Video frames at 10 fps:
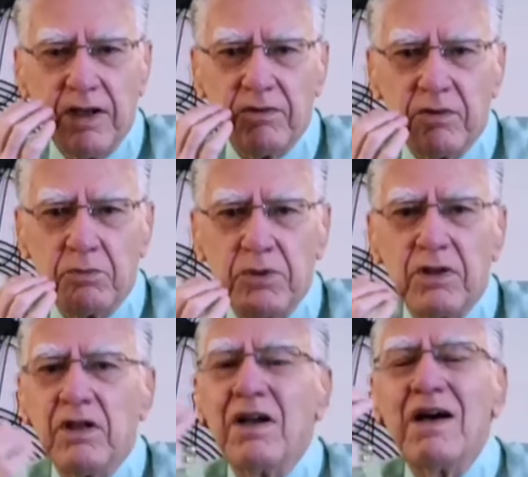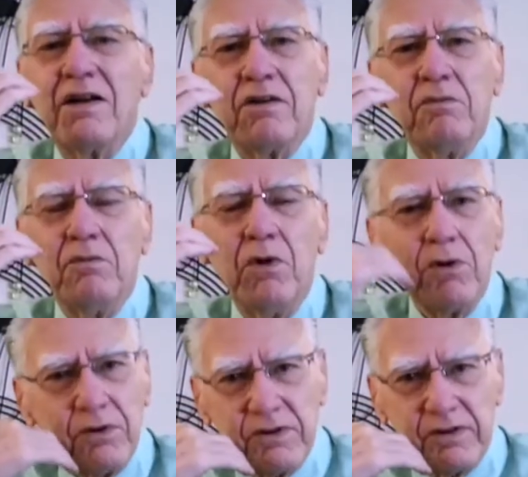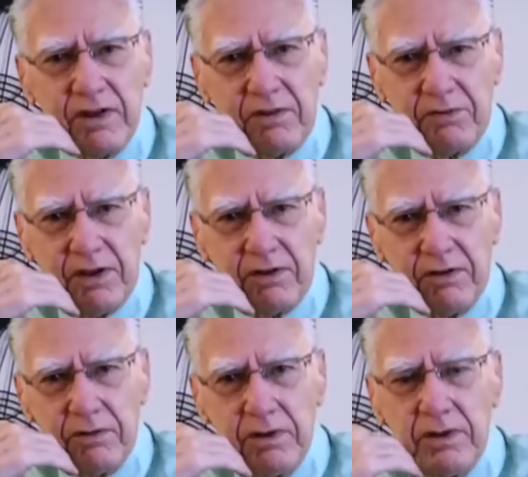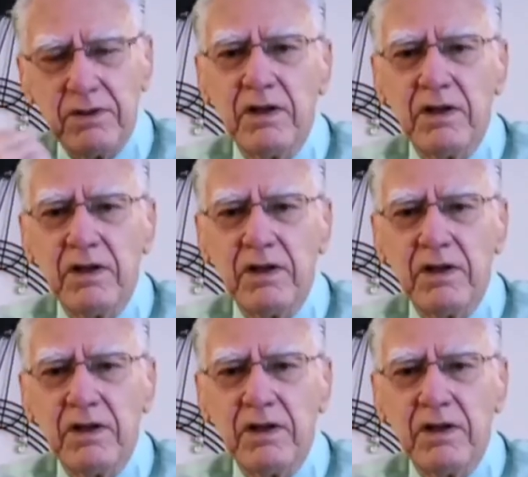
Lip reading: have to put a lot of more stuff into it